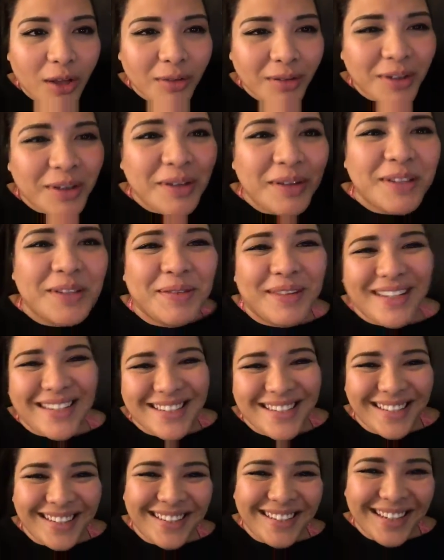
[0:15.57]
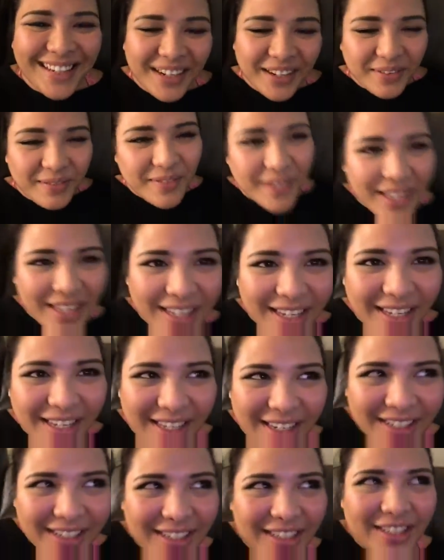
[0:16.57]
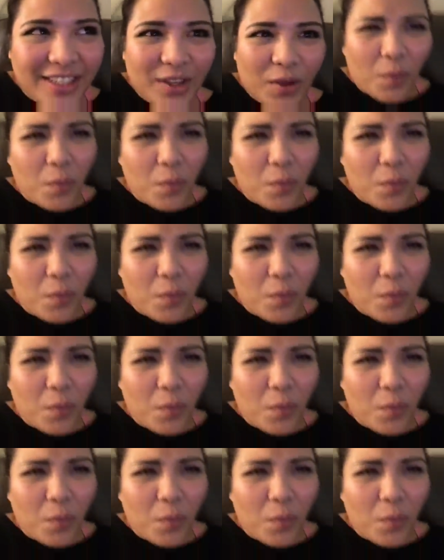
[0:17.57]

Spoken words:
I was about to say it again. It is